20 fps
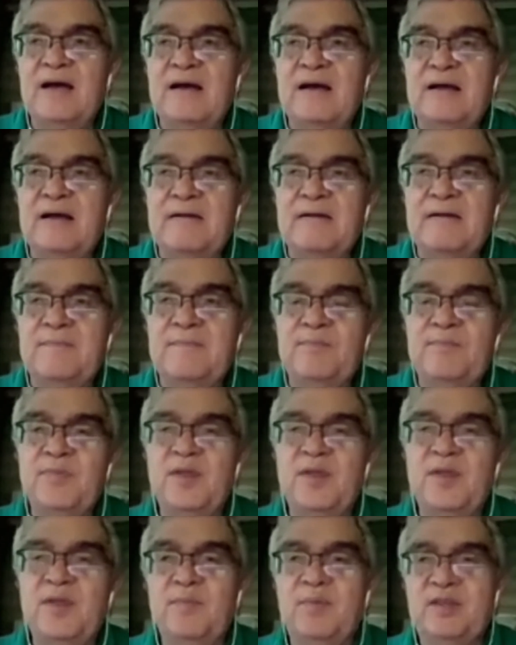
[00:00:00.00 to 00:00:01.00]
but
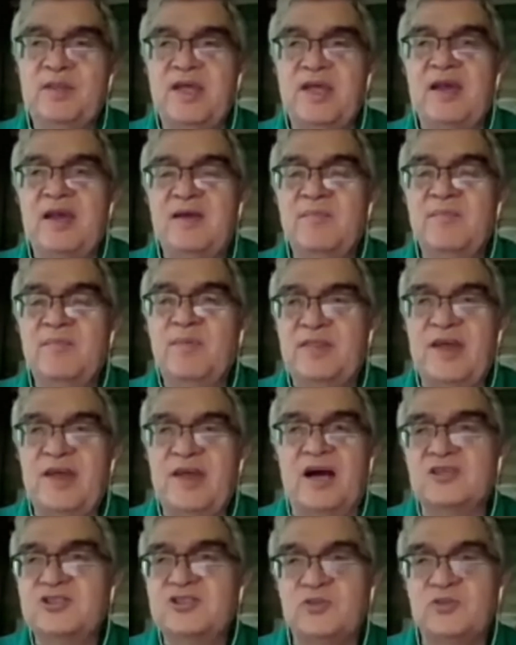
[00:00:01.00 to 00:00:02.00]
they also don't give you
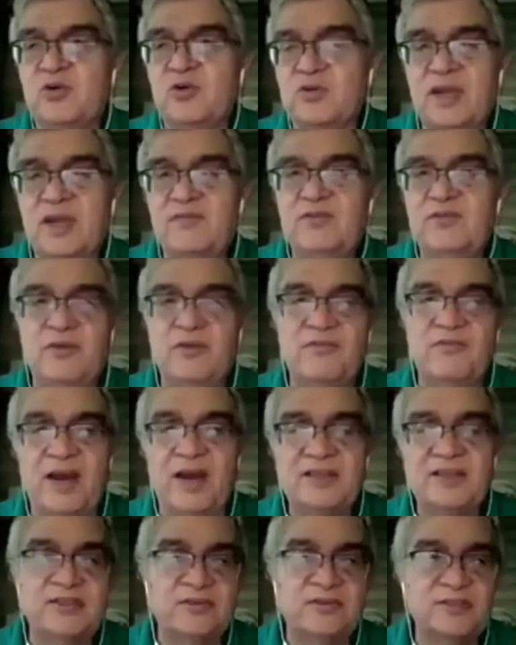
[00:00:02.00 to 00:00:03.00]
advice or say
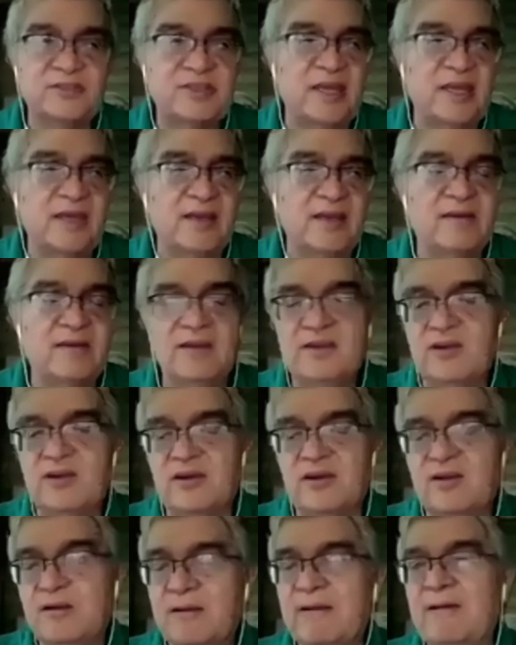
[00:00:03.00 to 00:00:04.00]
you
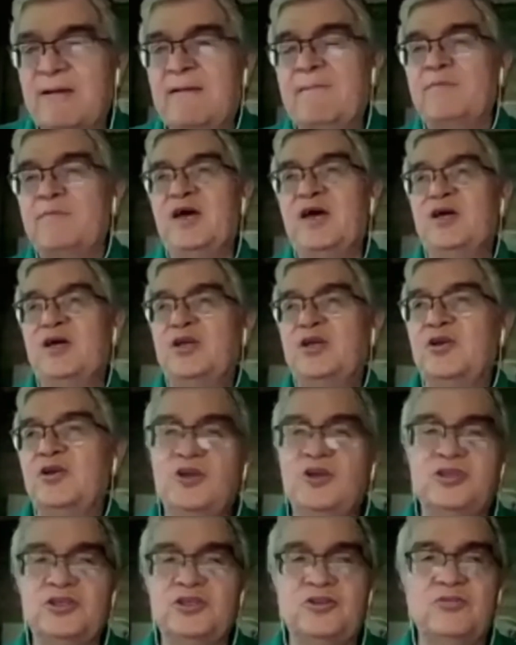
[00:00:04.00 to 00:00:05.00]
should
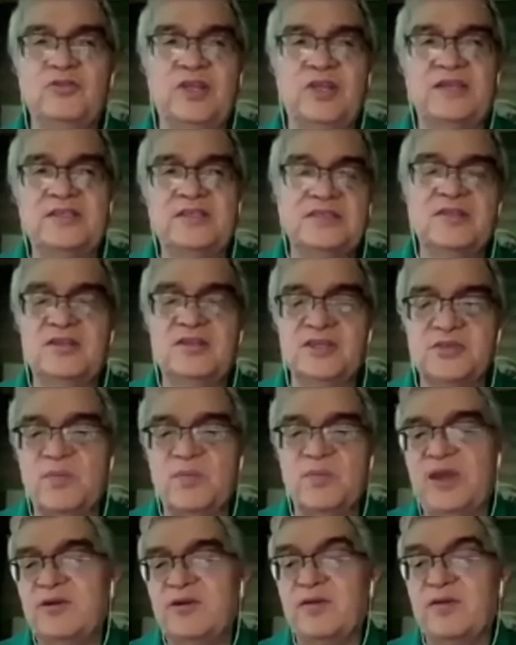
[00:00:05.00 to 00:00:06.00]
do things this way
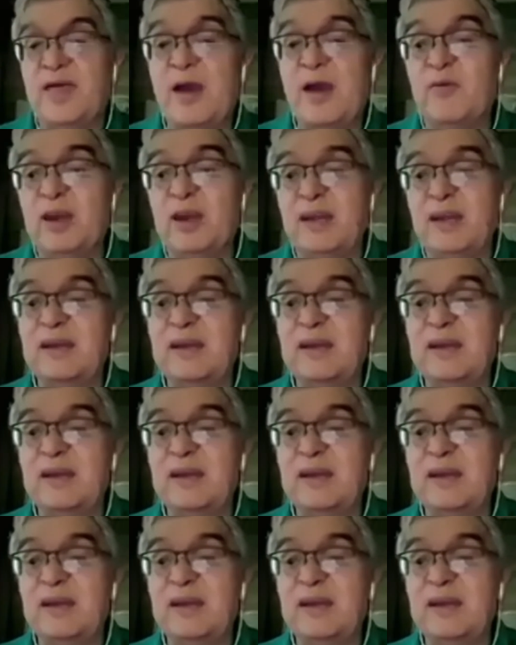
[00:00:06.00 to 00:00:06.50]
or that way.